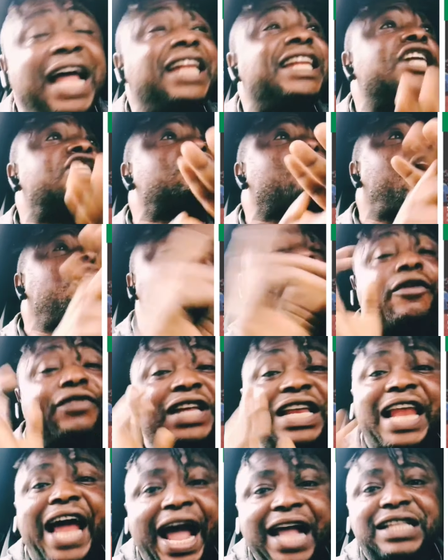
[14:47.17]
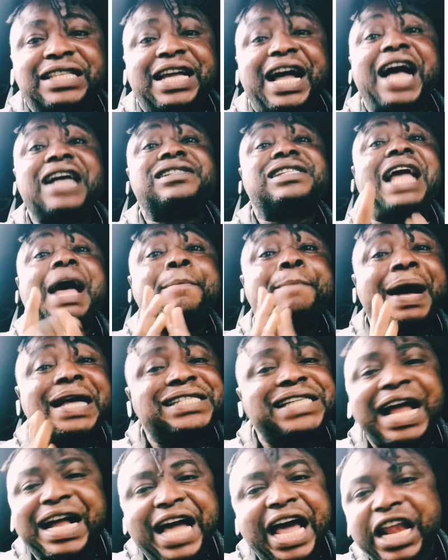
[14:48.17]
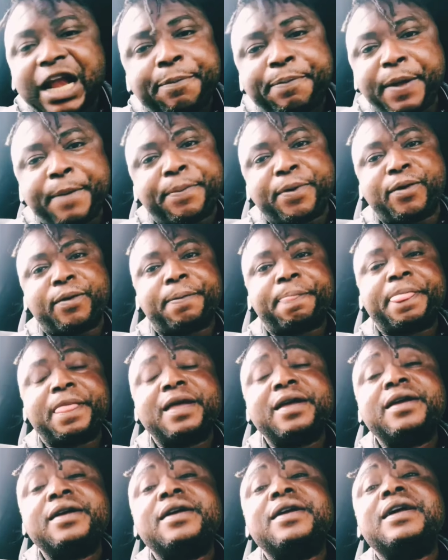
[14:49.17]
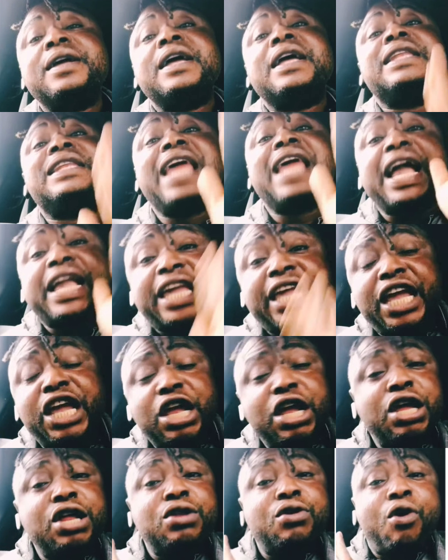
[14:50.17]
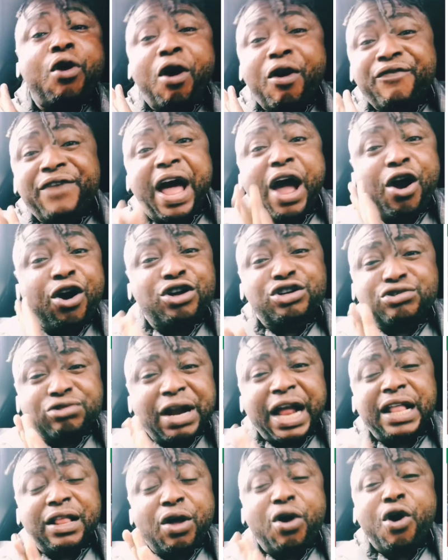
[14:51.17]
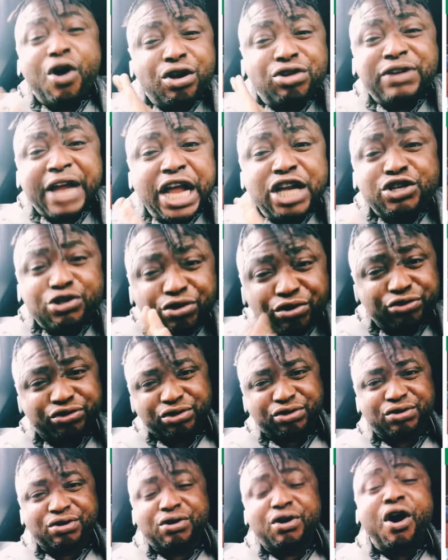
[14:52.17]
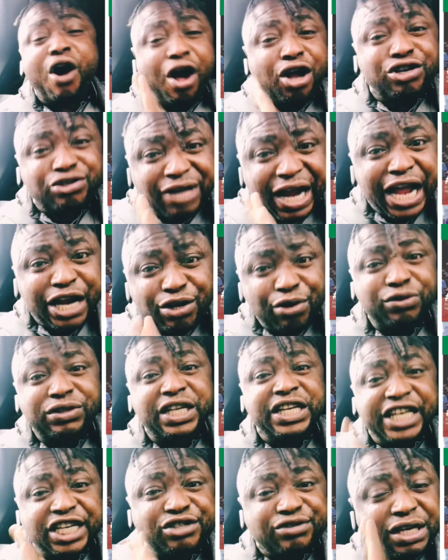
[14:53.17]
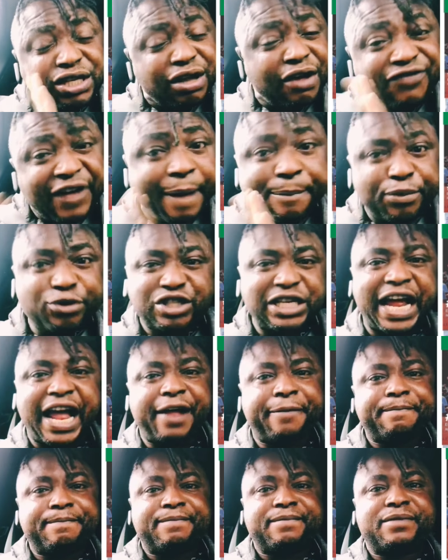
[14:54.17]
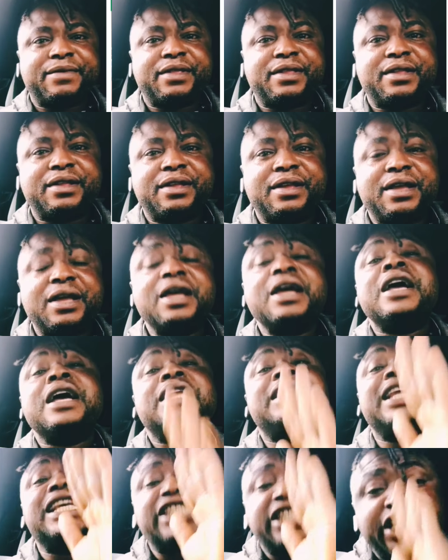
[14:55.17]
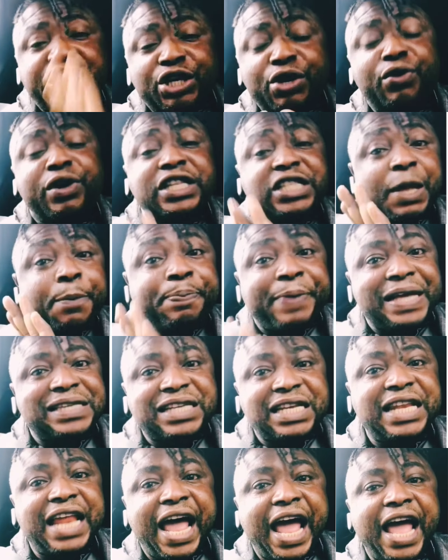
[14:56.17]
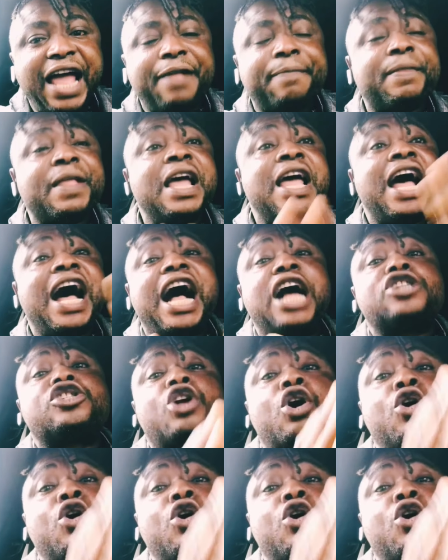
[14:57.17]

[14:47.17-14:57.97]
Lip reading: they turned off the light and start massacring people. They killed over 100 youths. 100 youths in the street of Abuja. the security personnel and some